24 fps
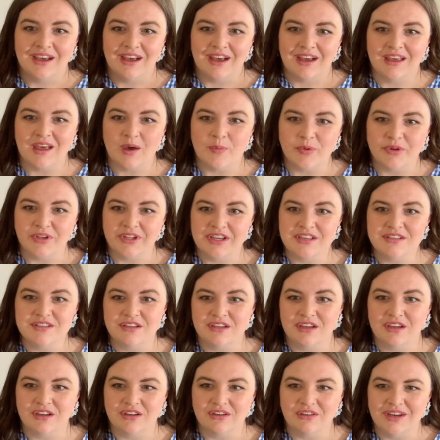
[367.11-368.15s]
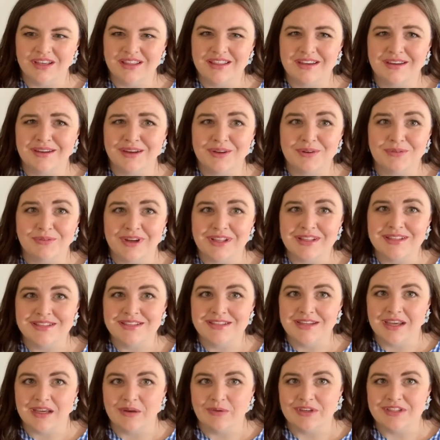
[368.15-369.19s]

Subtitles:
A couple days ago, I think on Wednesday,